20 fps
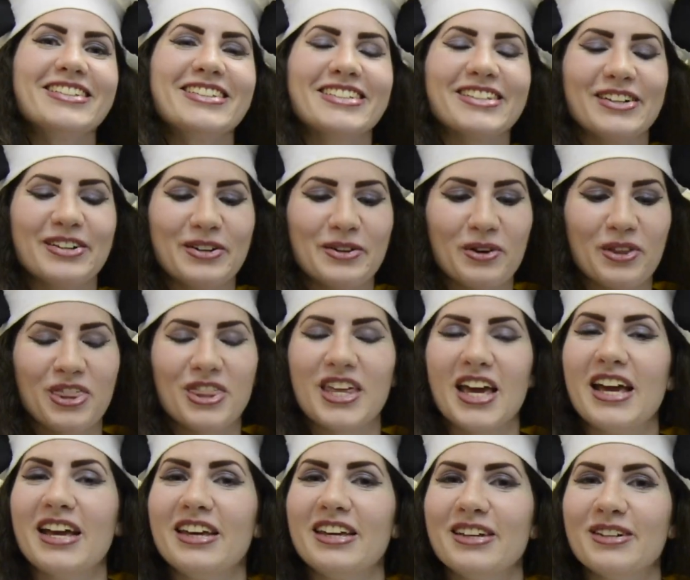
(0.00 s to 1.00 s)
So
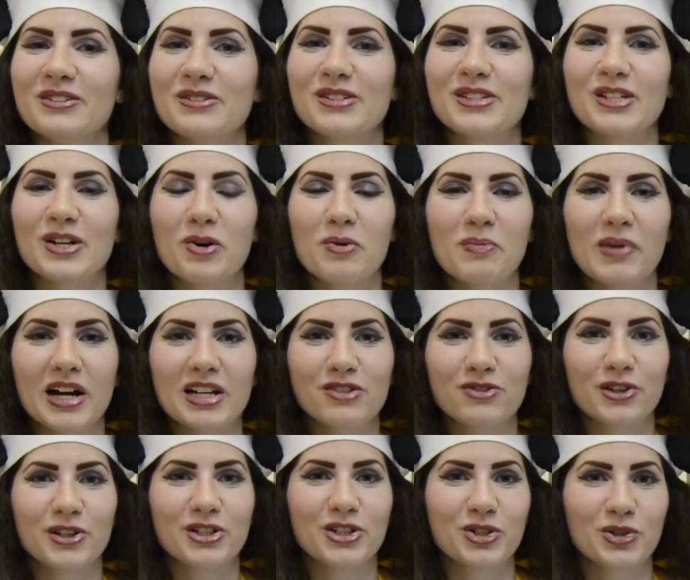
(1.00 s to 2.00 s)
thank you so much
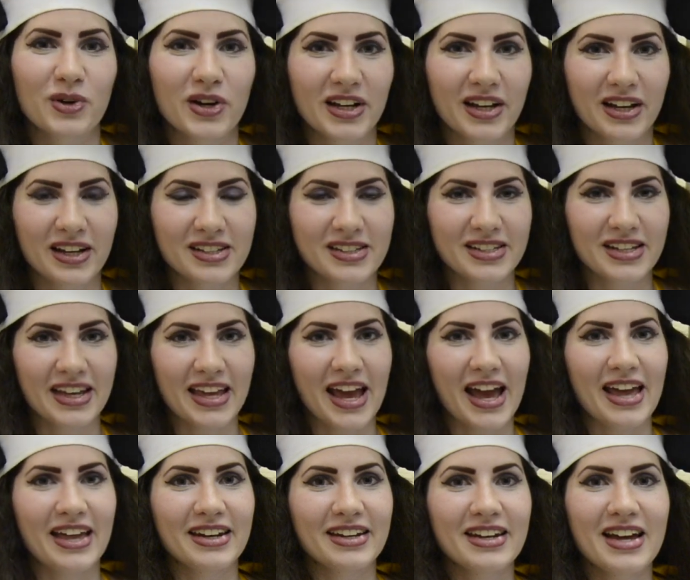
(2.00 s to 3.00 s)
for joining us
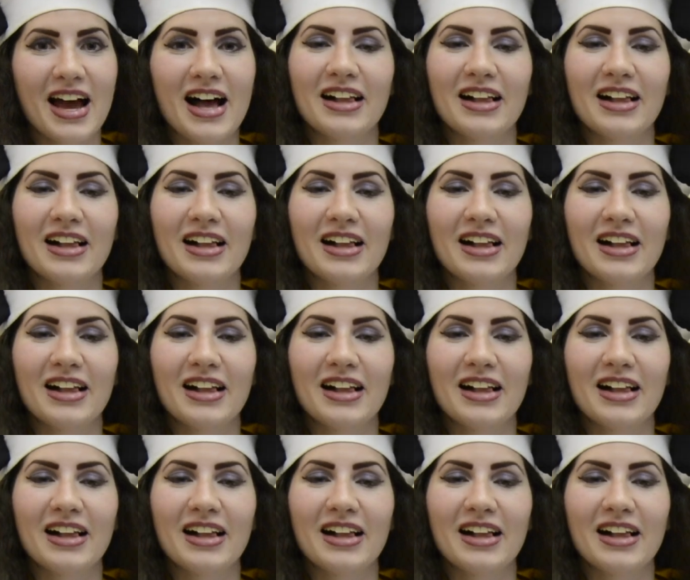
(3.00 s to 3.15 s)
again.